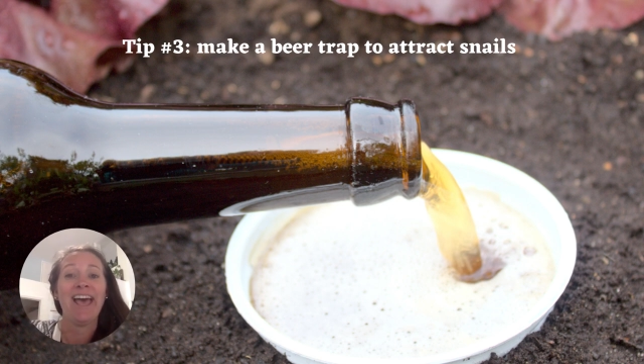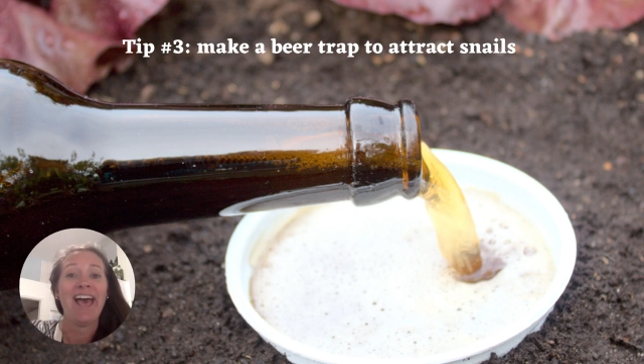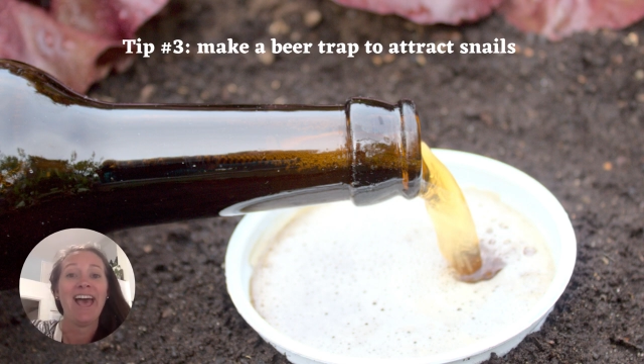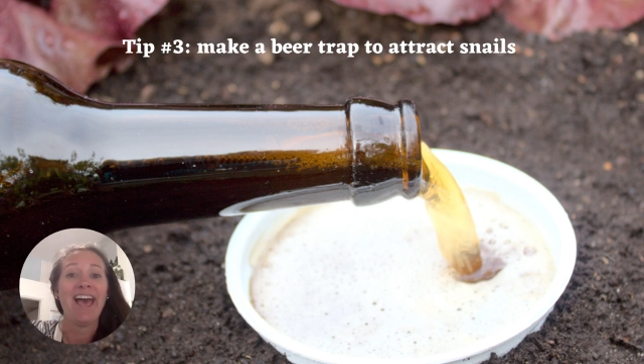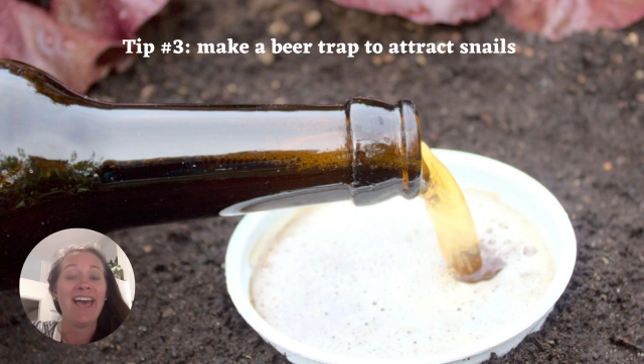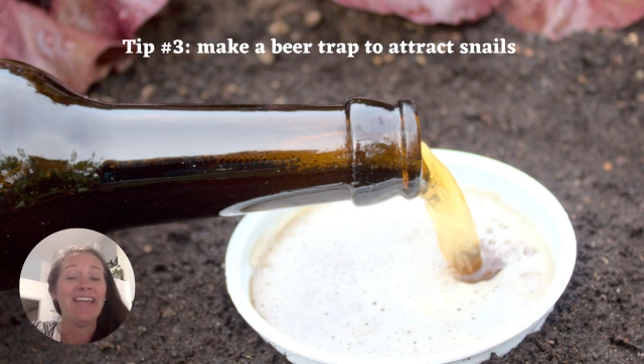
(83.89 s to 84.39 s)

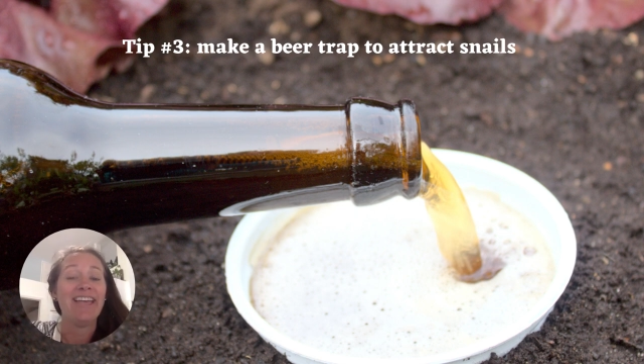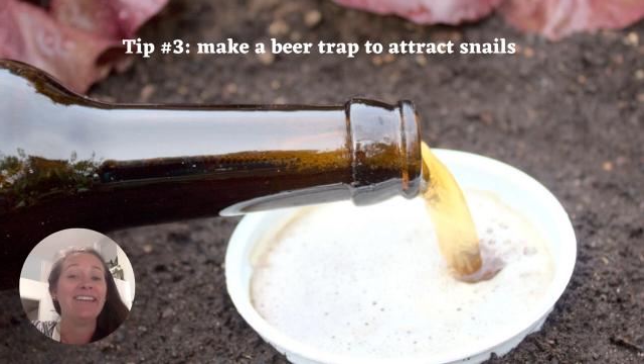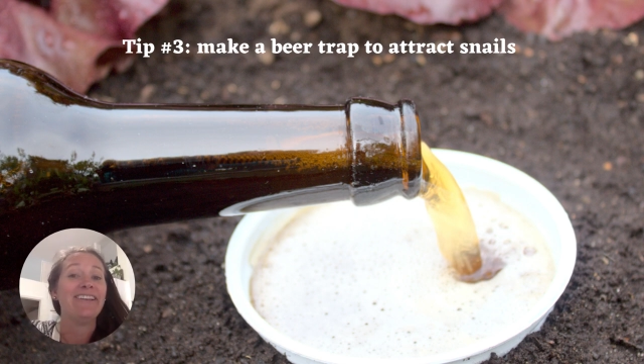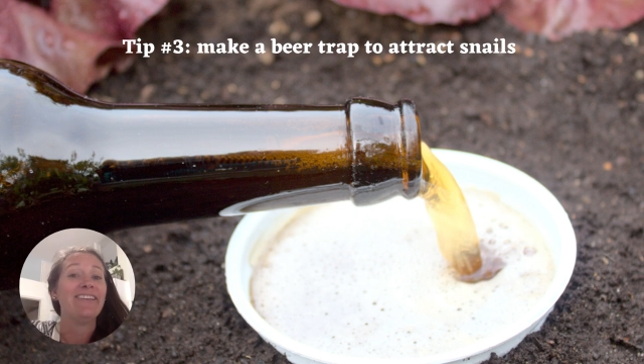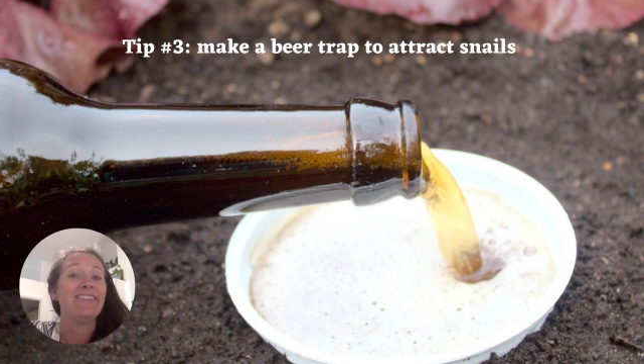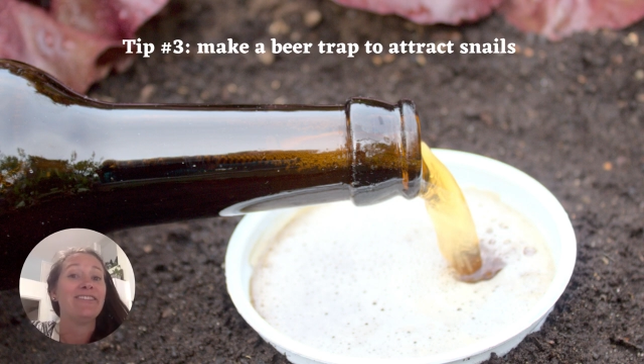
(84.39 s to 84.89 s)

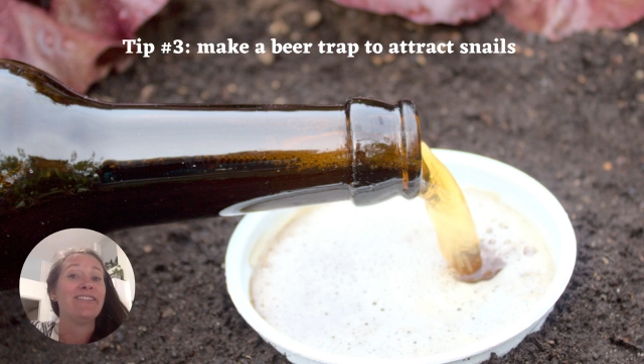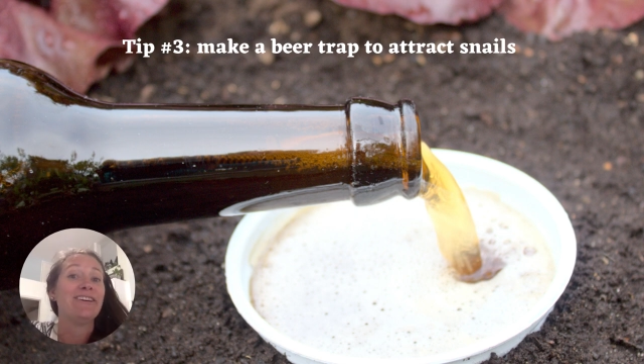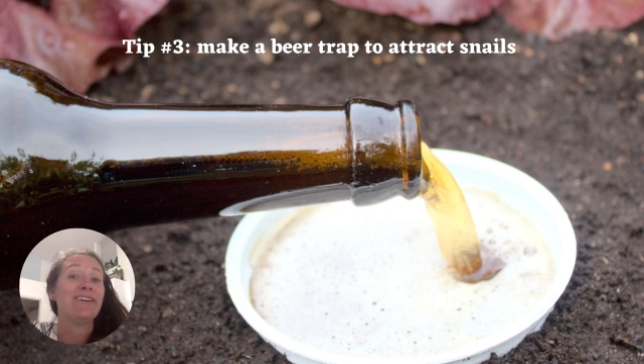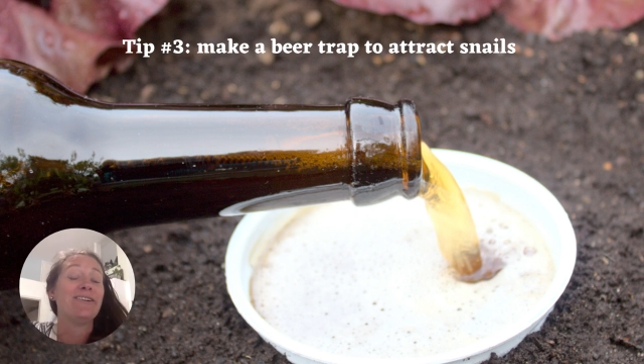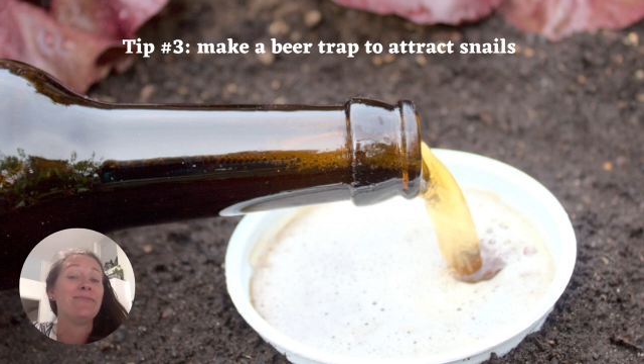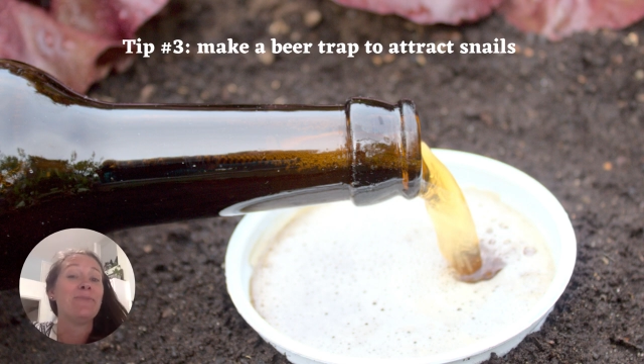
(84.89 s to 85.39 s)
and
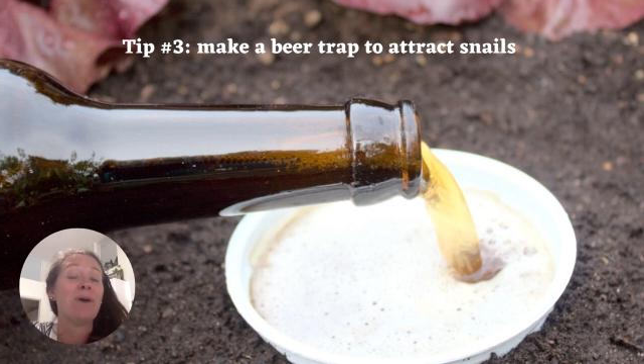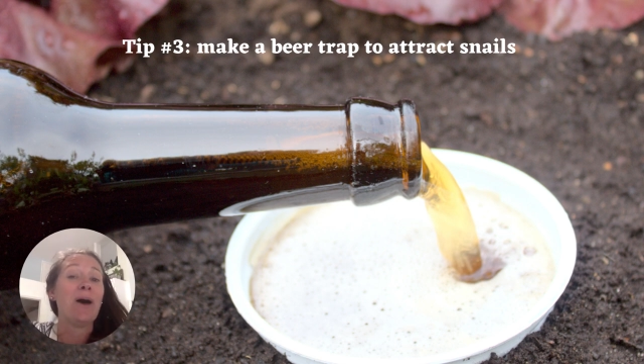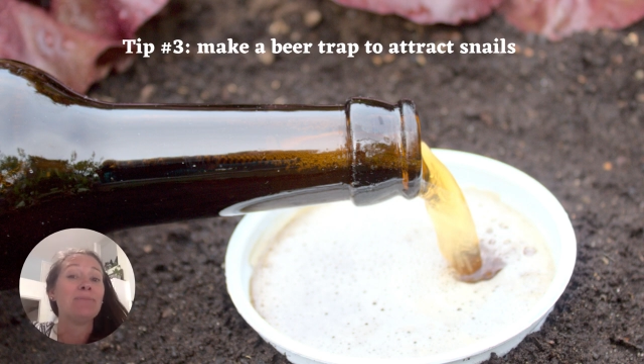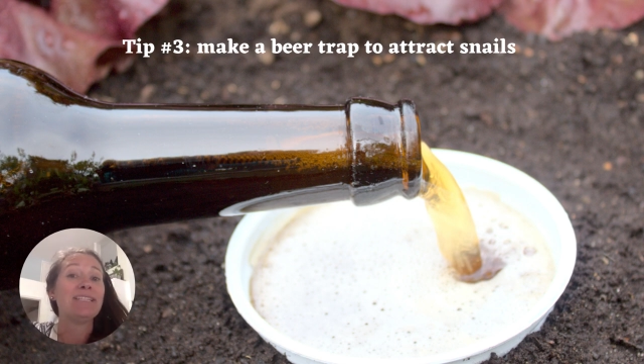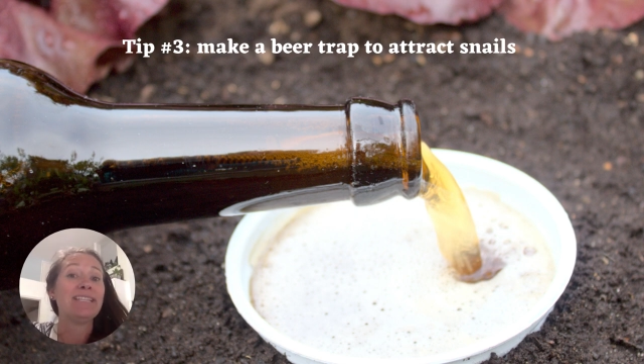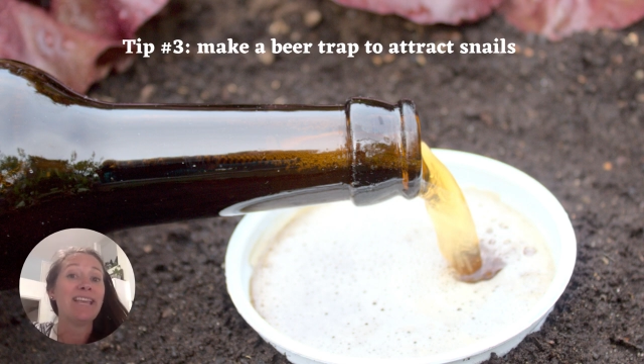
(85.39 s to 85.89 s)
the um,
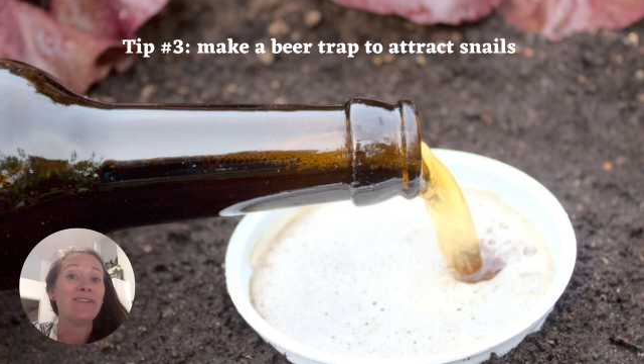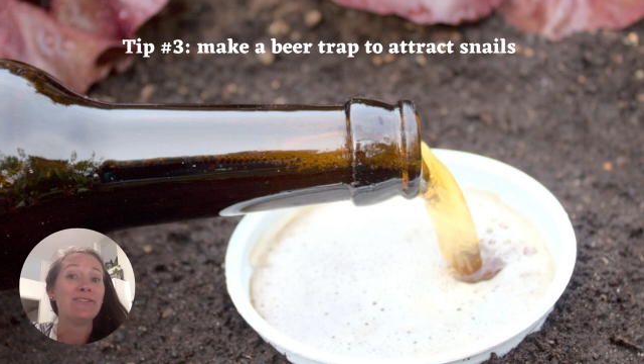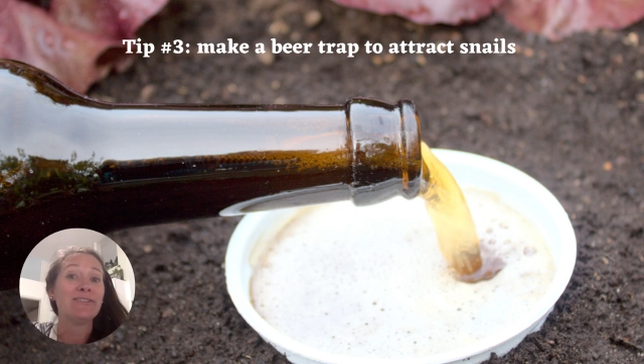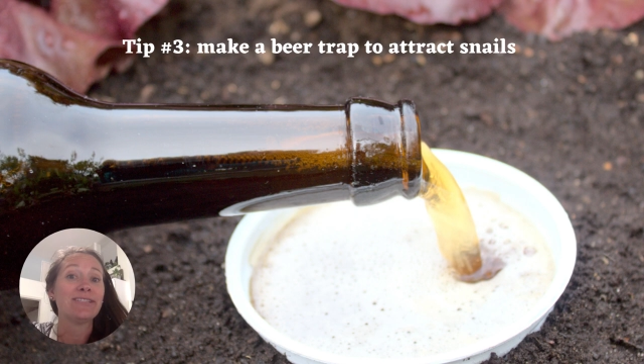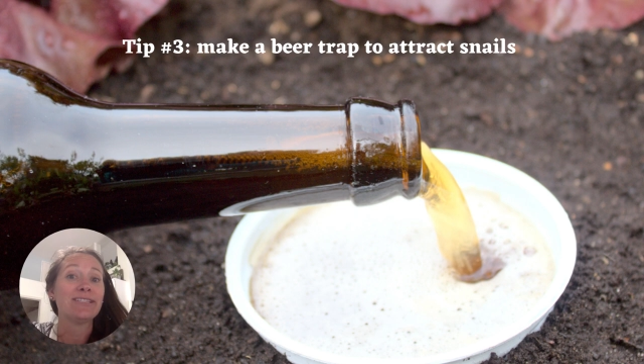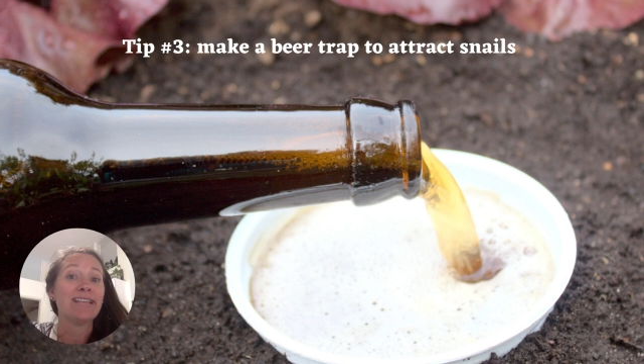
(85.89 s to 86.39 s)
snails